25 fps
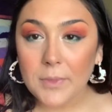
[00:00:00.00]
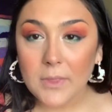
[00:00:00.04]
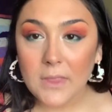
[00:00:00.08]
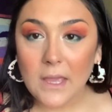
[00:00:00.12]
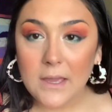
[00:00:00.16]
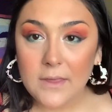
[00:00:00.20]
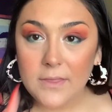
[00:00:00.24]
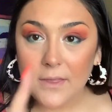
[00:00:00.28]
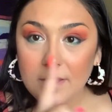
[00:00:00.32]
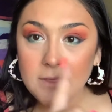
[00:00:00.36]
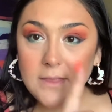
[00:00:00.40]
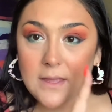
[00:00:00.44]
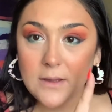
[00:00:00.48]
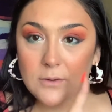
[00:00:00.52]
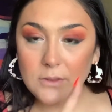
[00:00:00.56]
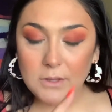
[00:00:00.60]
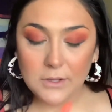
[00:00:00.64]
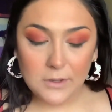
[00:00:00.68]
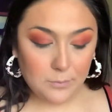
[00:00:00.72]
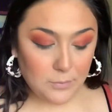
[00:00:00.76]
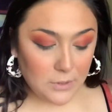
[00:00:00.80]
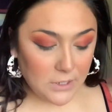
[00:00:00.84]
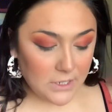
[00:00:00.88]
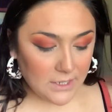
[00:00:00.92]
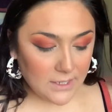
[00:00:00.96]
I thought that would
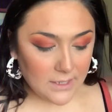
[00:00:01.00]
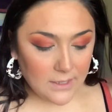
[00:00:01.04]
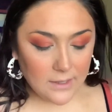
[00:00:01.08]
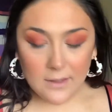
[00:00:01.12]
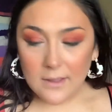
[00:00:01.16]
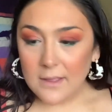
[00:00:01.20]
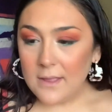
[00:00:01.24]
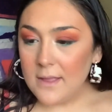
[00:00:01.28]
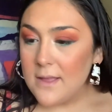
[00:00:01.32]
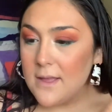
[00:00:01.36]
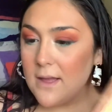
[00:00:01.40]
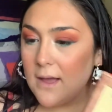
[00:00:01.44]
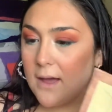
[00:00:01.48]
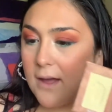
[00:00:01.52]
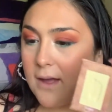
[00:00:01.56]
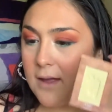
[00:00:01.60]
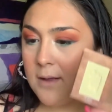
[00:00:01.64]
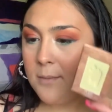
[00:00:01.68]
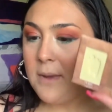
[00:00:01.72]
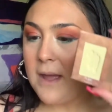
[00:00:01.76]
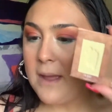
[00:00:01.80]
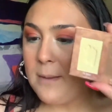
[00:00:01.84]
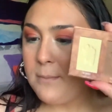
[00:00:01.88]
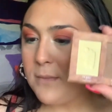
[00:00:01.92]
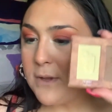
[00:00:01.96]
look pretty.
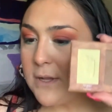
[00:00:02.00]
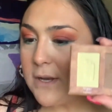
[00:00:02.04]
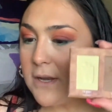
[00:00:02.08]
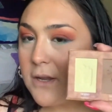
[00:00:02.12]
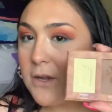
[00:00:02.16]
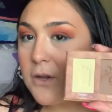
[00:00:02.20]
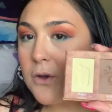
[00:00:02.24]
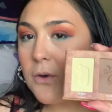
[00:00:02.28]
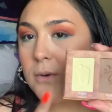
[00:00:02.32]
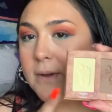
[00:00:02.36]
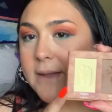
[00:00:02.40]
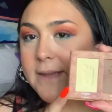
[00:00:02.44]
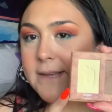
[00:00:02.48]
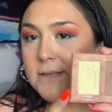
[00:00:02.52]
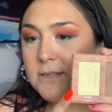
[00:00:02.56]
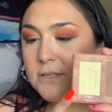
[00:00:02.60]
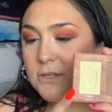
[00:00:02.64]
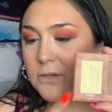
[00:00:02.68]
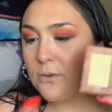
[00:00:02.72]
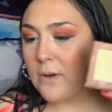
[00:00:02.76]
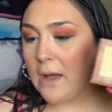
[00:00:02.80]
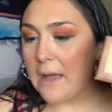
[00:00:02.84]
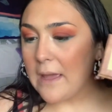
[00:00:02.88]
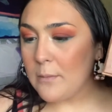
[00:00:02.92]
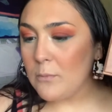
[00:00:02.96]
I'm gonna go
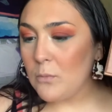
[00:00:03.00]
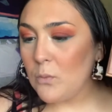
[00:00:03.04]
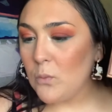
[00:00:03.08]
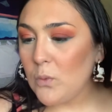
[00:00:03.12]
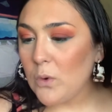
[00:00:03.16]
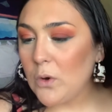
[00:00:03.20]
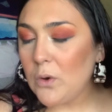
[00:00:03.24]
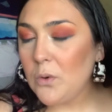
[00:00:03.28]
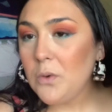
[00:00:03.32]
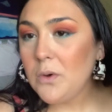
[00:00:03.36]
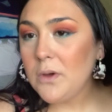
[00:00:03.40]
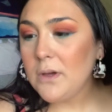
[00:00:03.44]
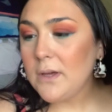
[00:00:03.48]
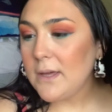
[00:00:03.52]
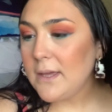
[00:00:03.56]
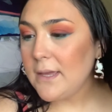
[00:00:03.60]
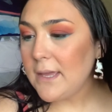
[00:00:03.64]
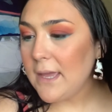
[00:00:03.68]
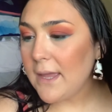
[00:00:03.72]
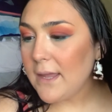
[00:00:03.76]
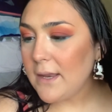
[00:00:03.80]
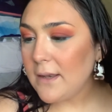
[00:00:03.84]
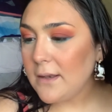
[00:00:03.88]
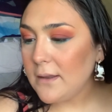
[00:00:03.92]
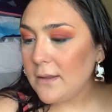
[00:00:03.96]
into I'm Woke
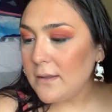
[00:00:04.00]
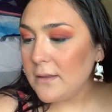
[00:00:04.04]
again,